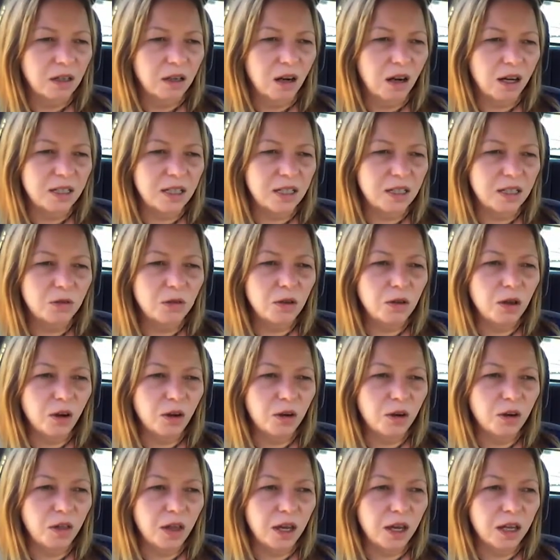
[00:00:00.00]
I still
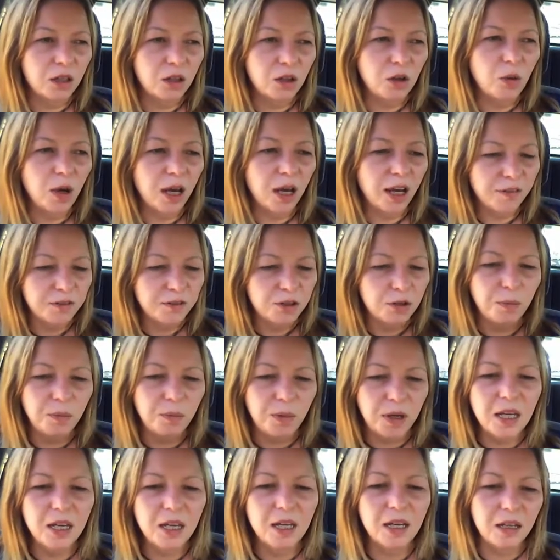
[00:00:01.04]
know that you have to
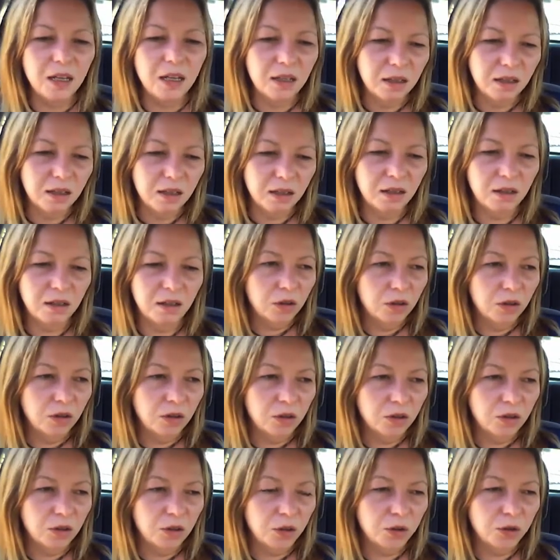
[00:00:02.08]
be
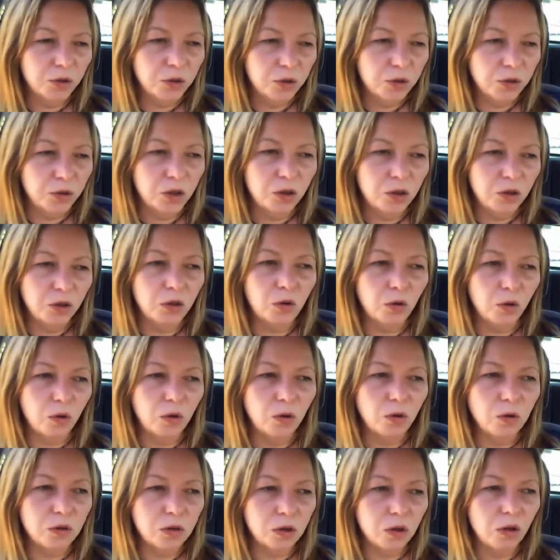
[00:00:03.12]
true to
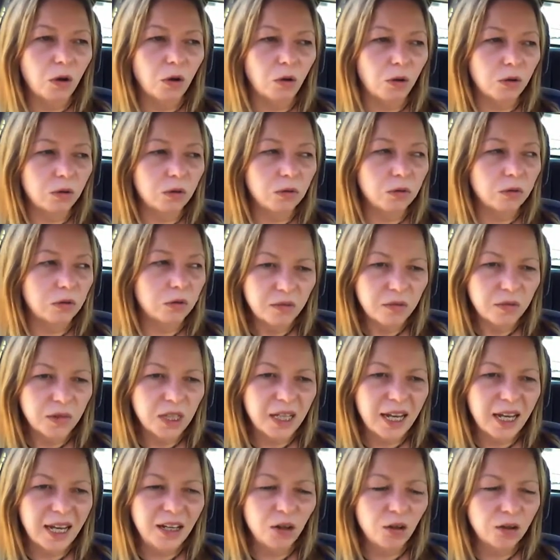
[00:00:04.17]
your soul
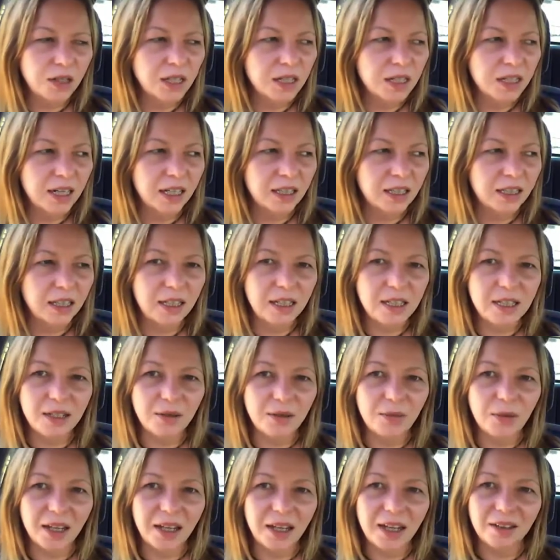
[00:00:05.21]
and not just take the
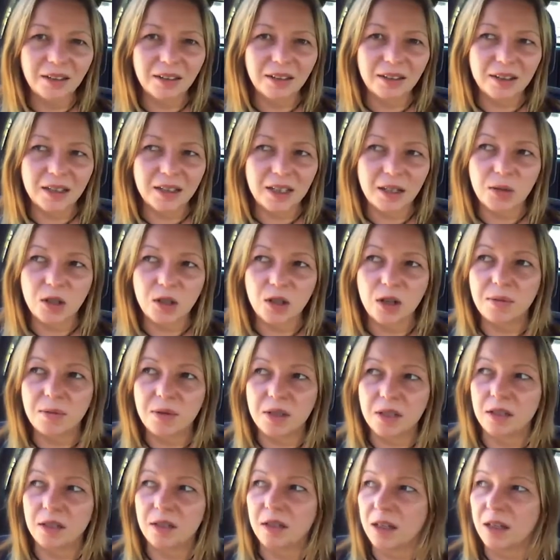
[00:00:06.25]
easy way out.
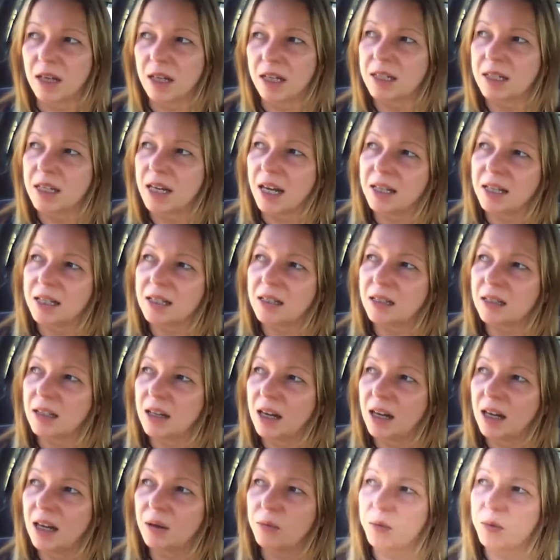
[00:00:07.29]
Sometimes it, it, takes
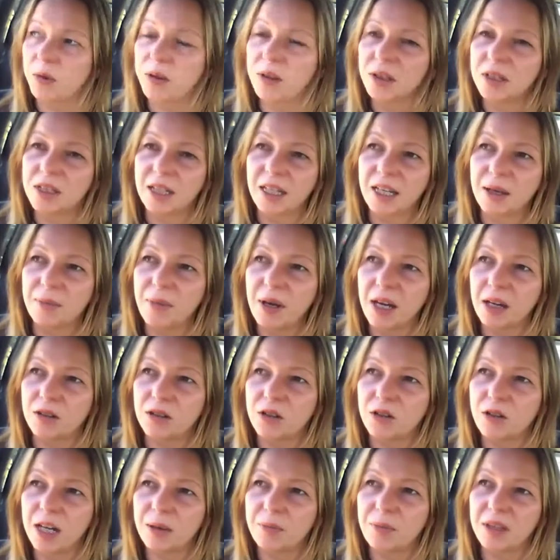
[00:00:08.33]
hard work to get back
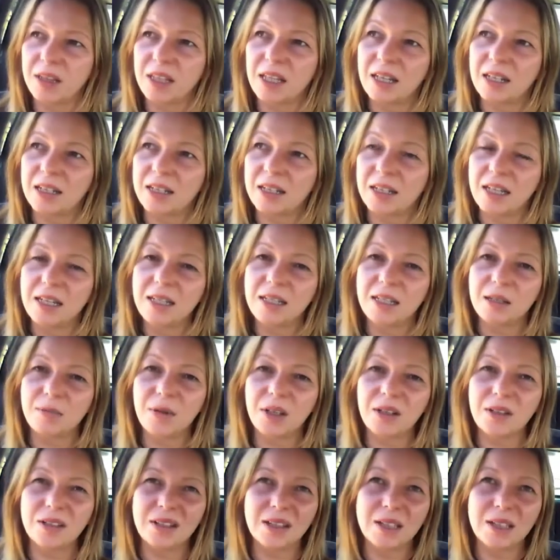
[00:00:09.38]
on track, but then it's easy
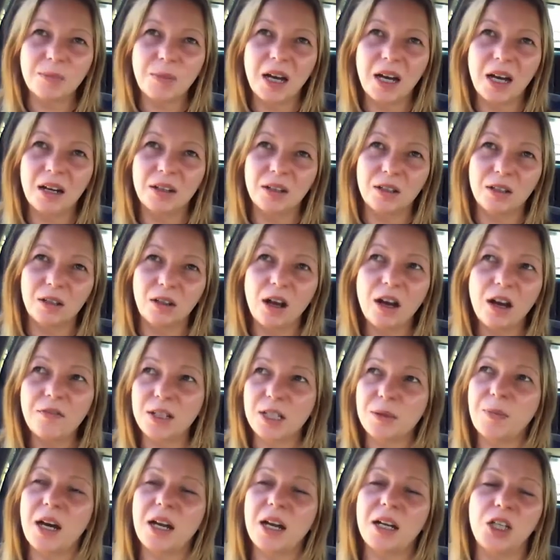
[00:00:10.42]
because it's part of your life,
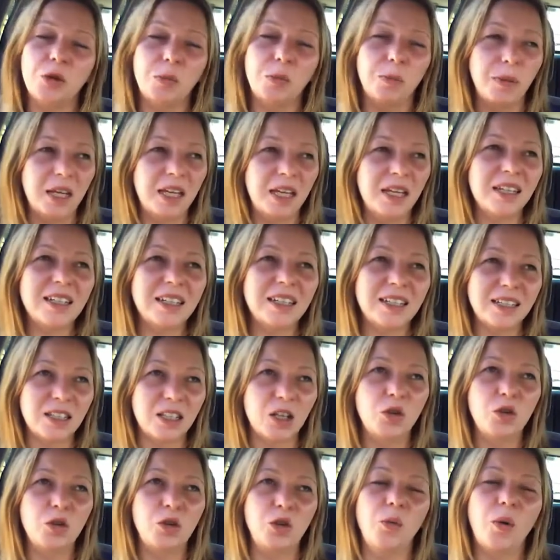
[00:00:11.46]
it's part of your being, it's
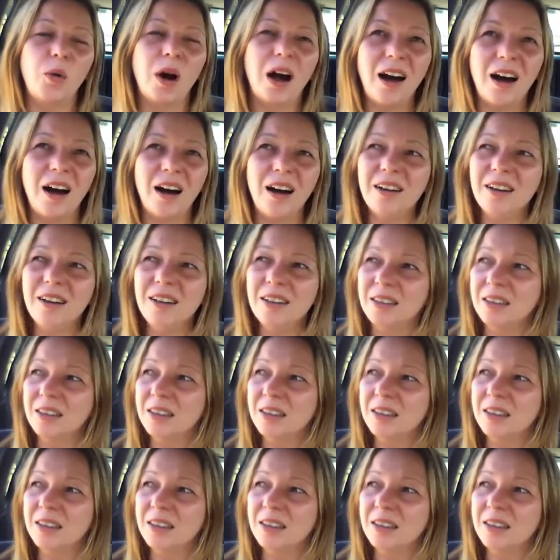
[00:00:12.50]
who you are.